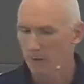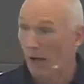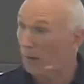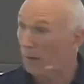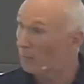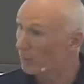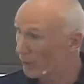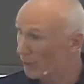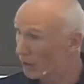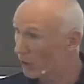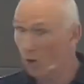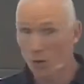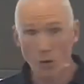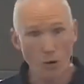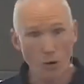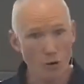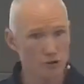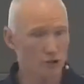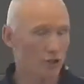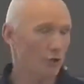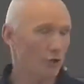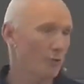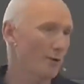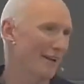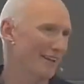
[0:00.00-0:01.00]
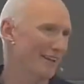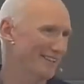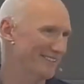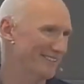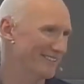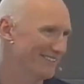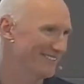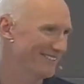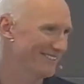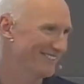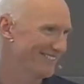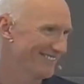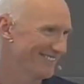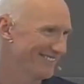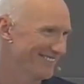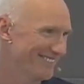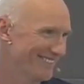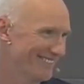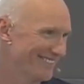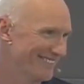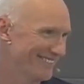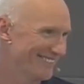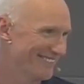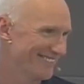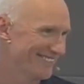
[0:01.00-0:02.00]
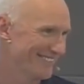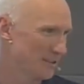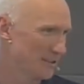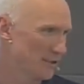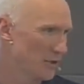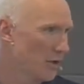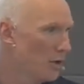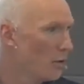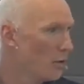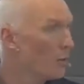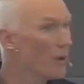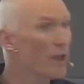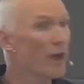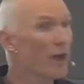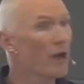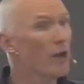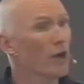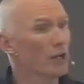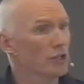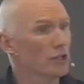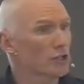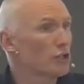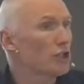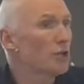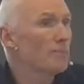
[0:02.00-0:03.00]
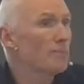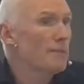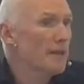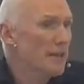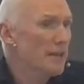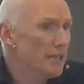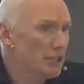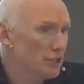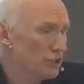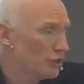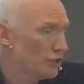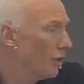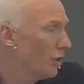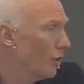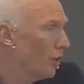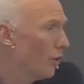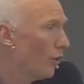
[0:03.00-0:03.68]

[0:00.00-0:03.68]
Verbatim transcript: And we're called to it. We are not to diminish the